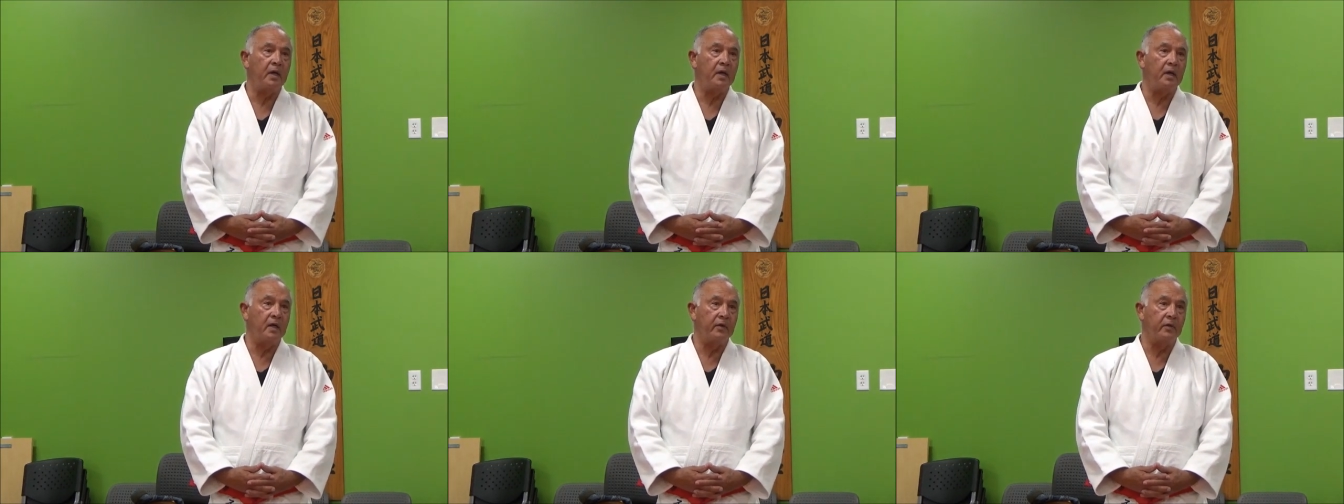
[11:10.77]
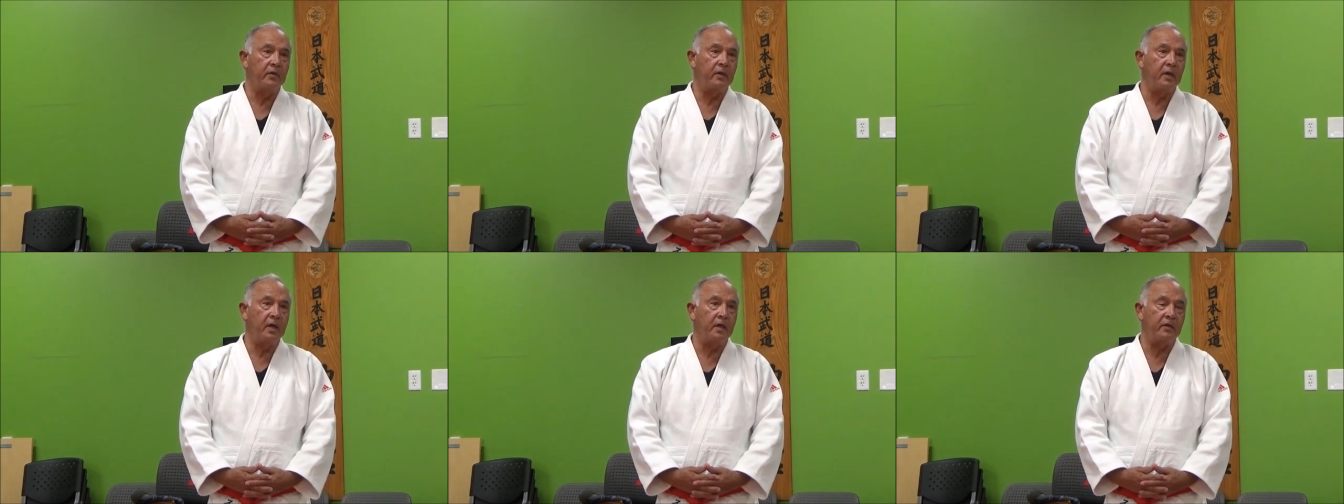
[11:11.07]
in
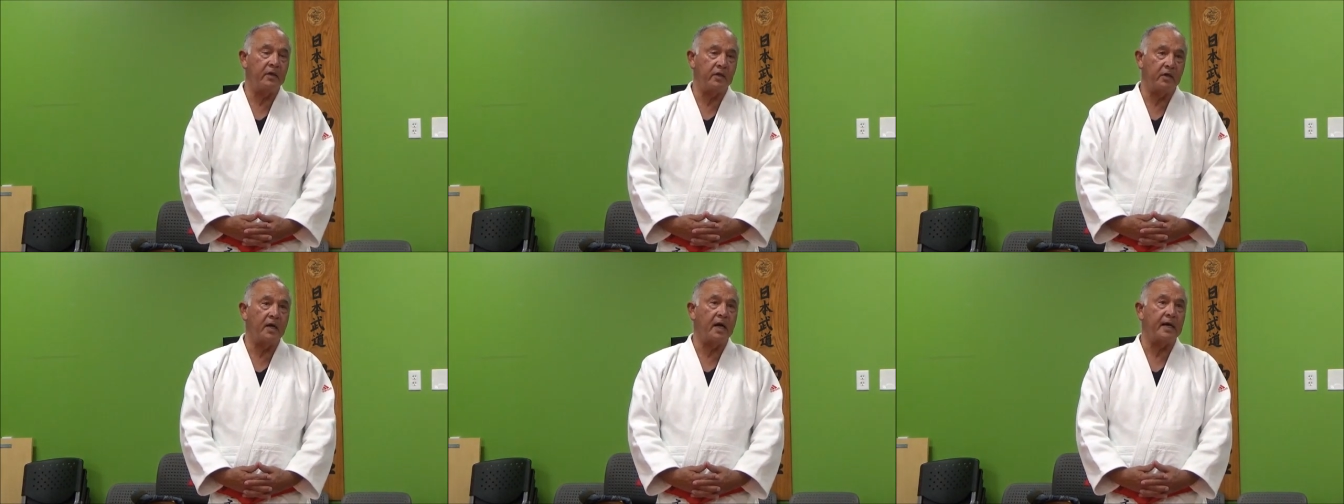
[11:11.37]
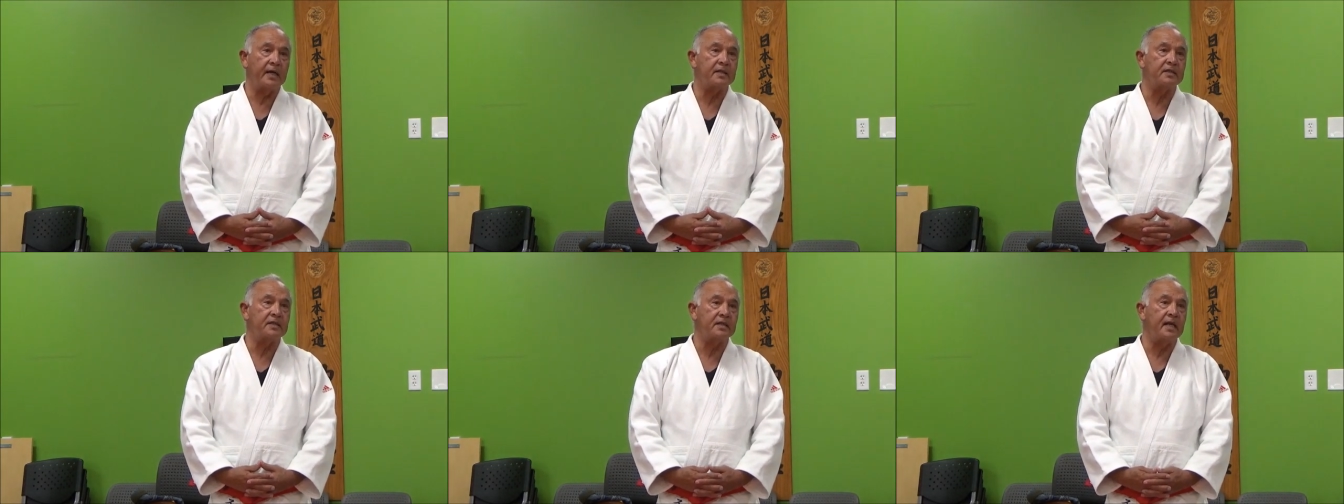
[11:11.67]
the
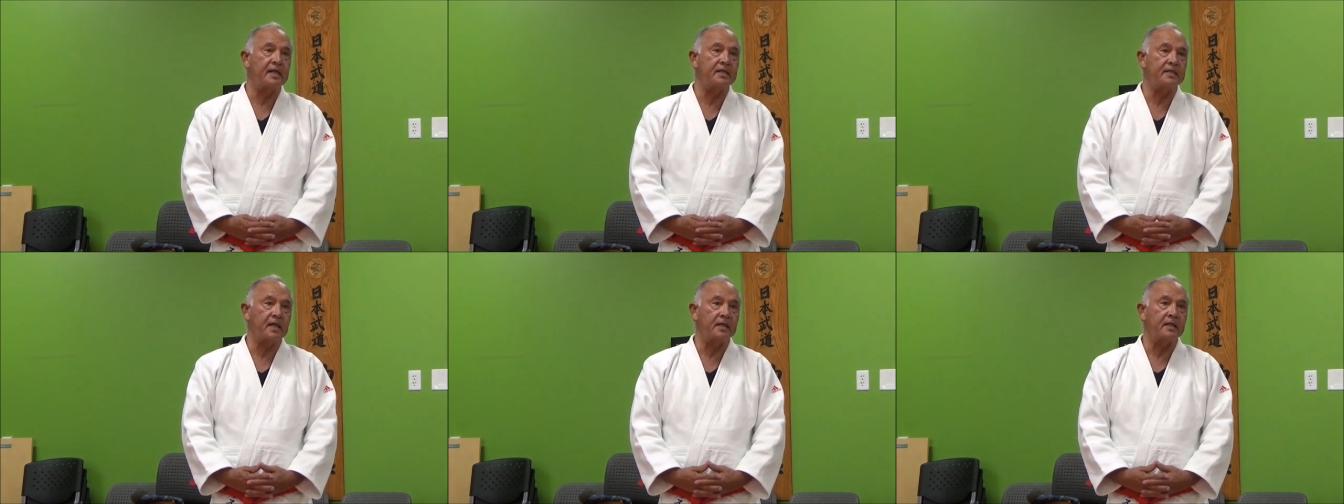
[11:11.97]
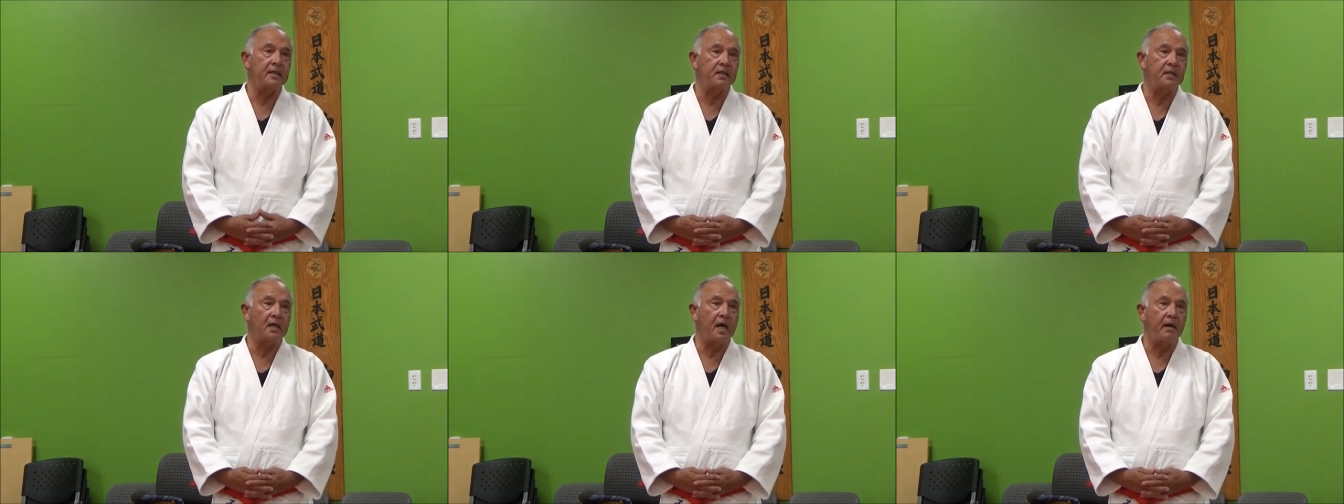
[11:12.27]
United States at
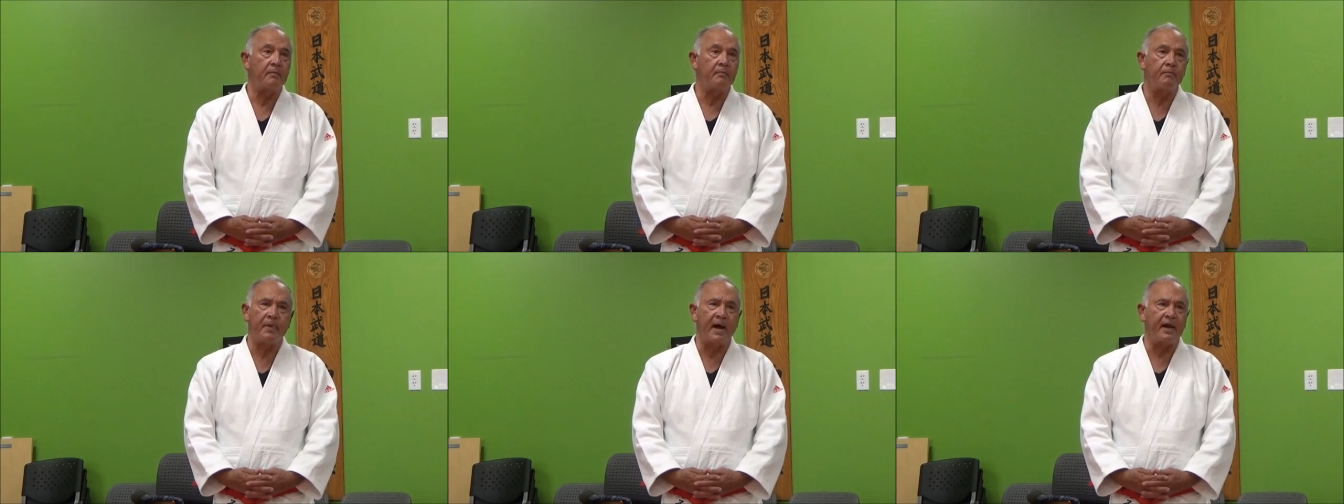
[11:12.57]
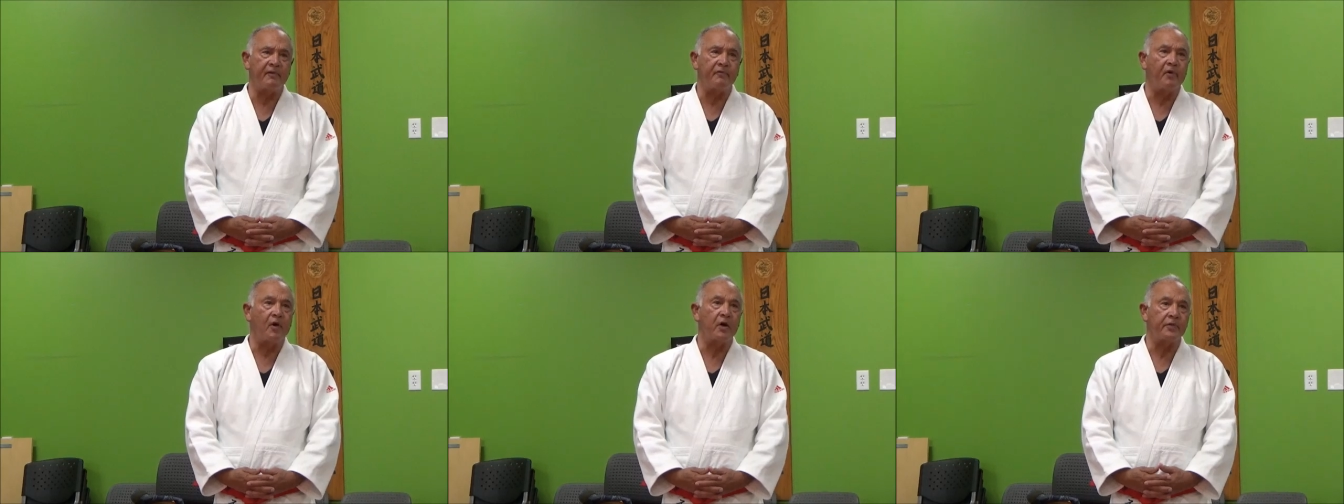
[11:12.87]
the time, by
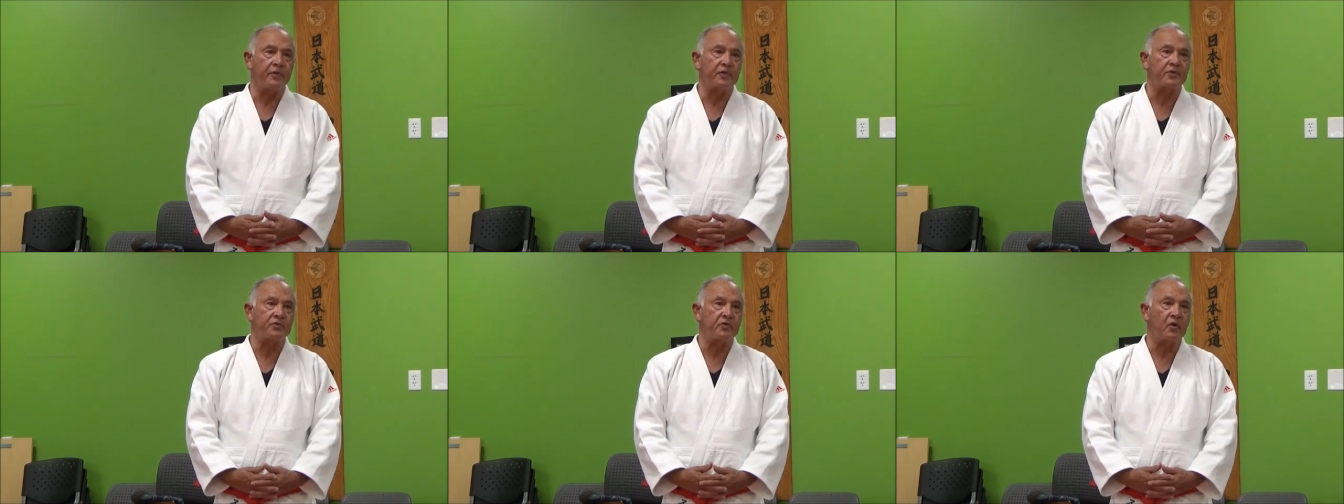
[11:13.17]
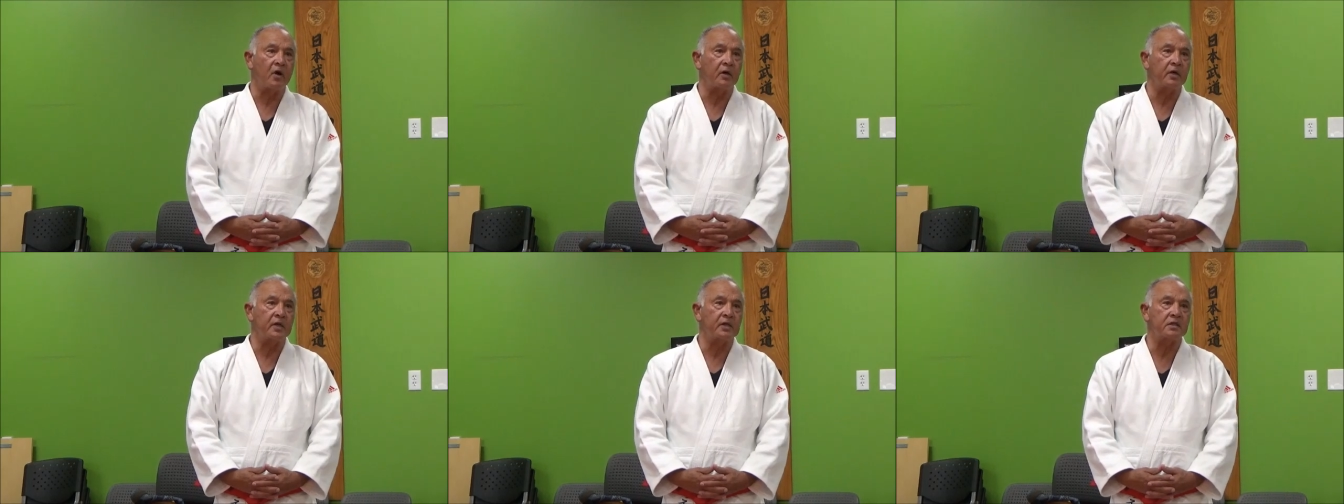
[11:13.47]
far the
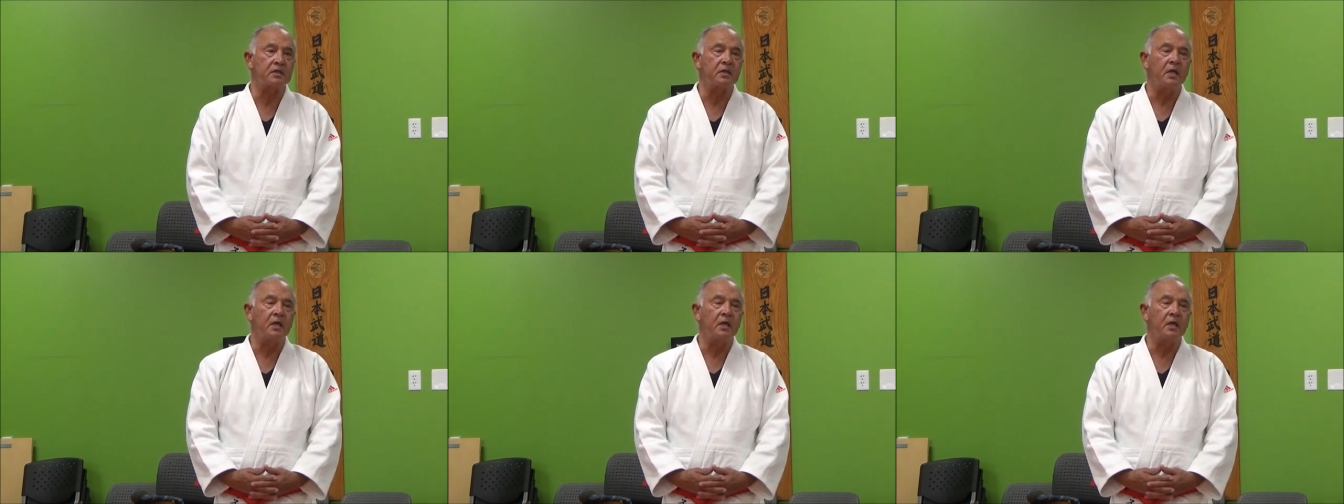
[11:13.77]
strongest.